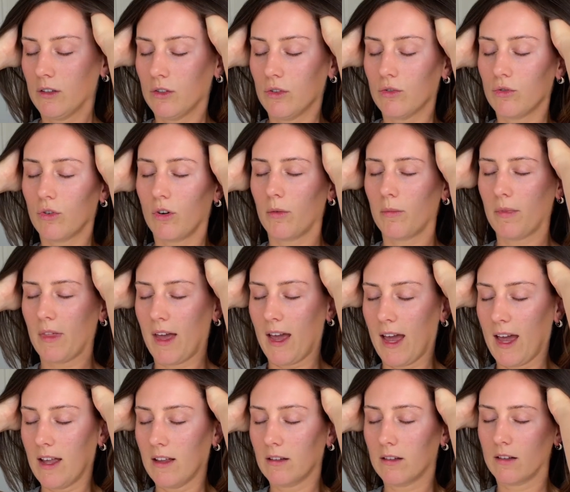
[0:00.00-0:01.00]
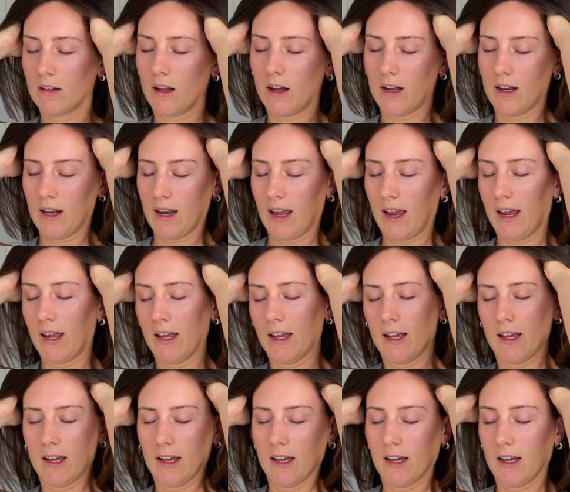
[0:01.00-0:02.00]
drop the head slightly,
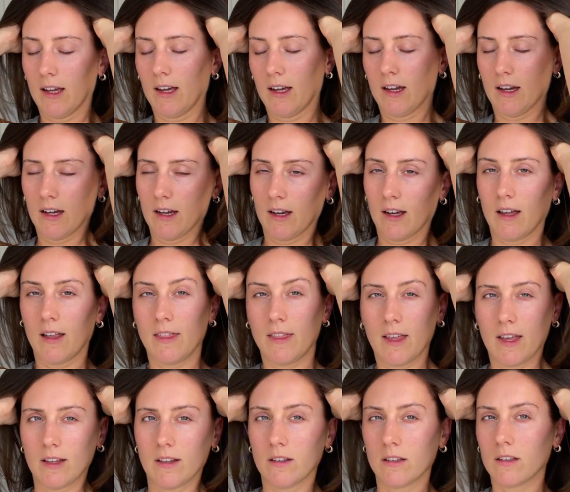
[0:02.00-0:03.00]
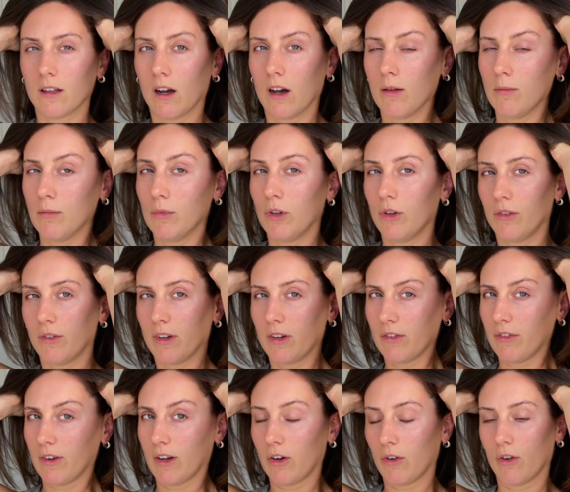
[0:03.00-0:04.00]
and then start moving
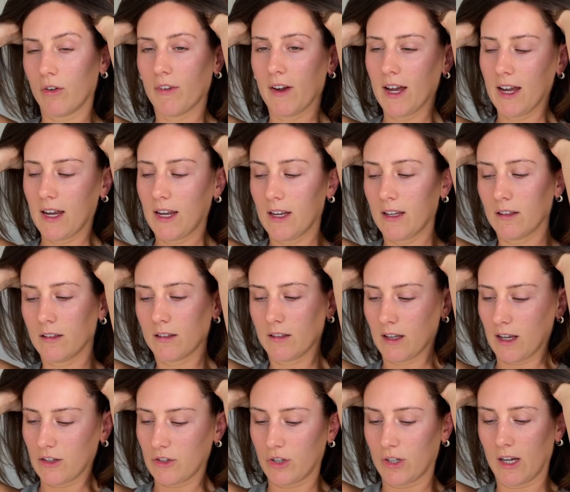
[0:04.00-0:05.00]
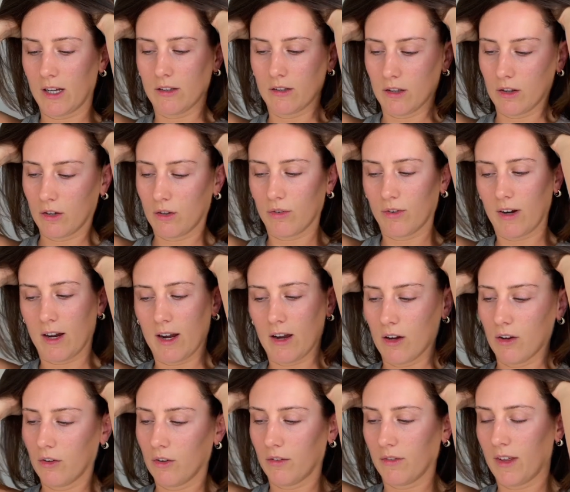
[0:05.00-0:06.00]
figure of eights as you get to the crown
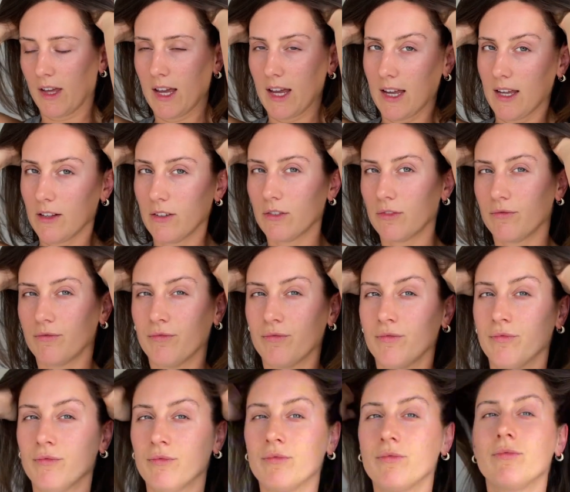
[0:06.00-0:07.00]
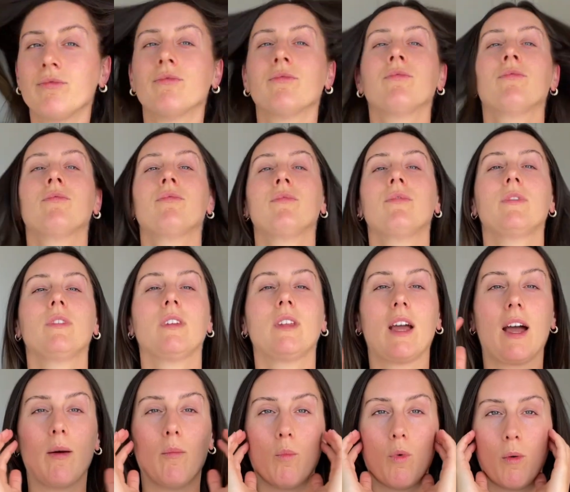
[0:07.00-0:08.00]
of the head.
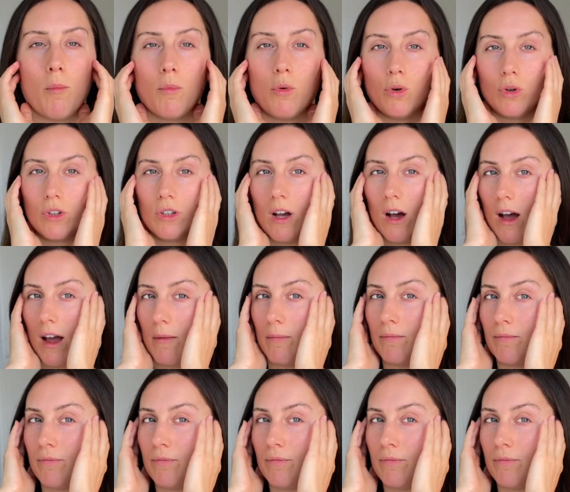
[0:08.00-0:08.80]
And one more time.